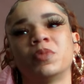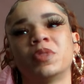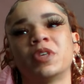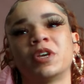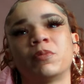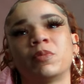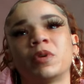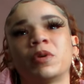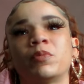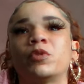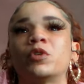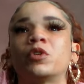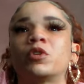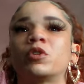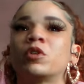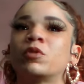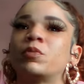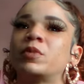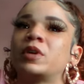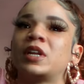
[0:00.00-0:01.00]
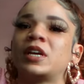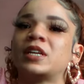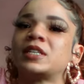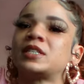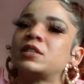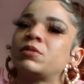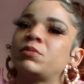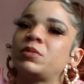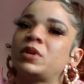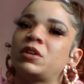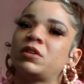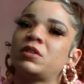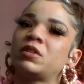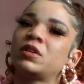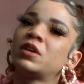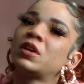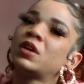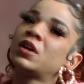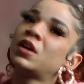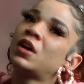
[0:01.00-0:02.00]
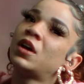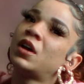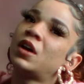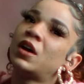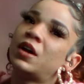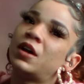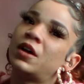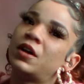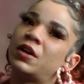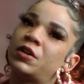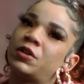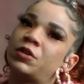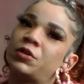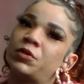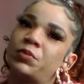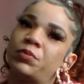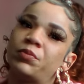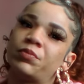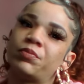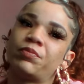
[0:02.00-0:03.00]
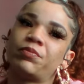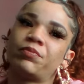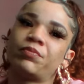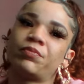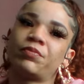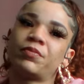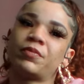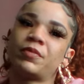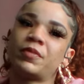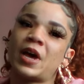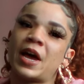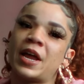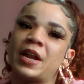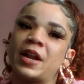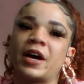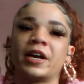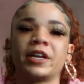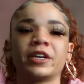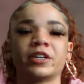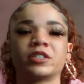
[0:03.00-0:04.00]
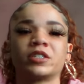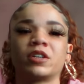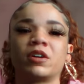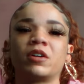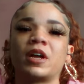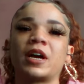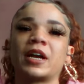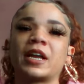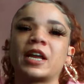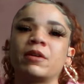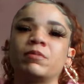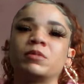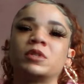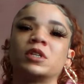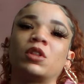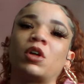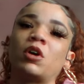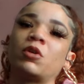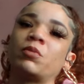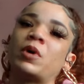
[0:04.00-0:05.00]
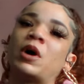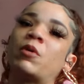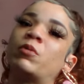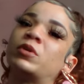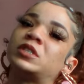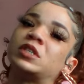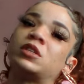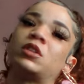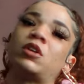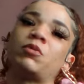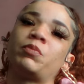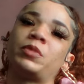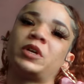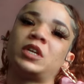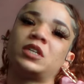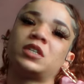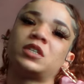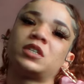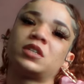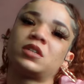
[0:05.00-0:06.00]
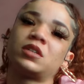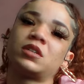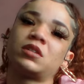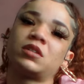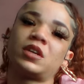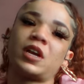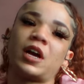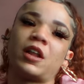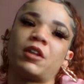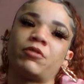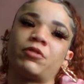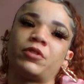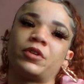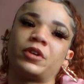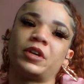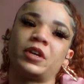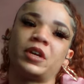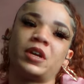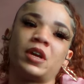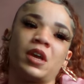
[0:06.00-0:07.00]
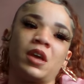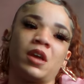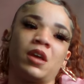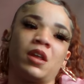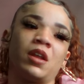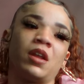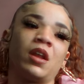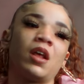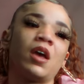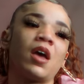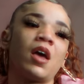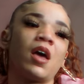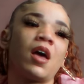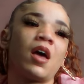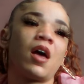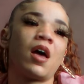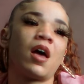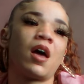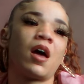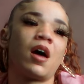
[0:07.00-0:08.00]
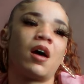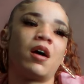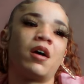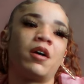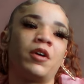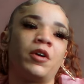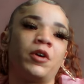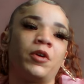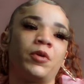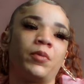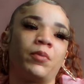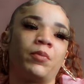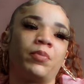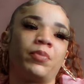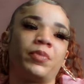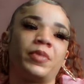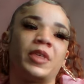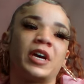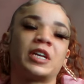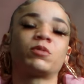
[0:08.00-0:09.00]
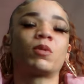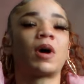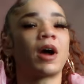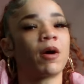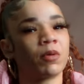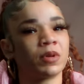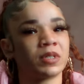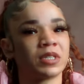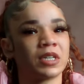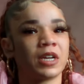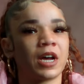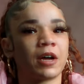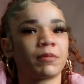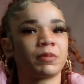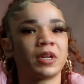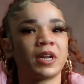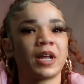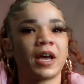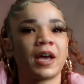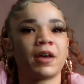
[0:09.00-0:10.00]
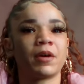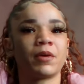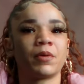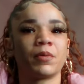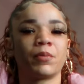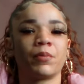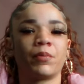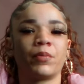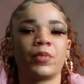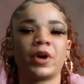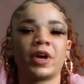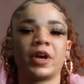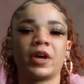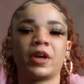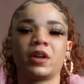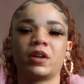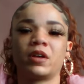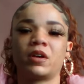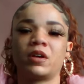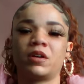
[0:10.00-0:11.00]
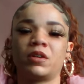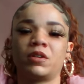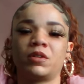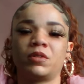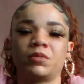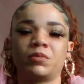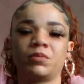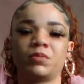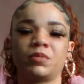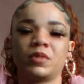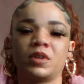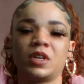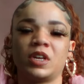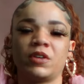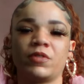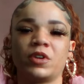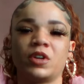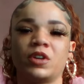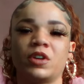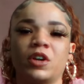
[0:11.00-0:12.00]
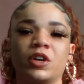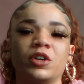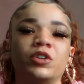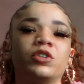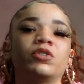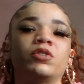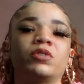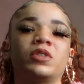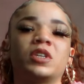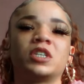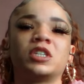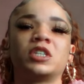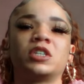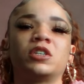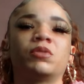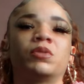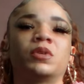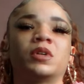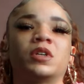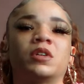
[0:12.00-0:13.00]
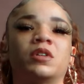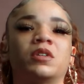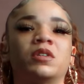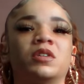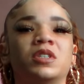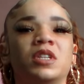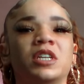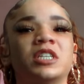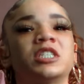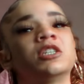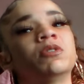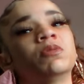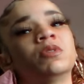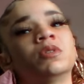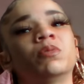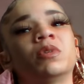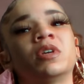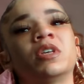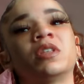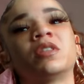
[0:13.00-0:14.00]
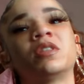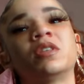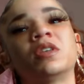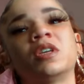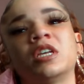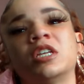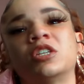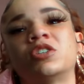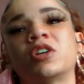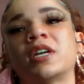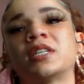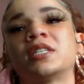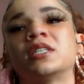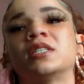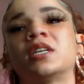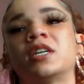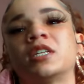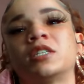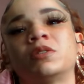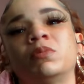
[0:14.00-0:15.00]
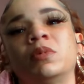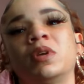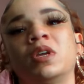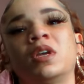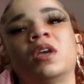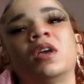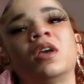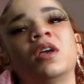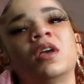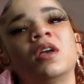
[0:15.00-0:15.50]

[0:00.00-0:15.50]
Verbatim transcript: the people who were molesting me, um, at nine years old, I came to Long. I went to Long Beach, California, and um, that's where I was adopted at. But um, even her dude that she were that she was with, he tried to touch me,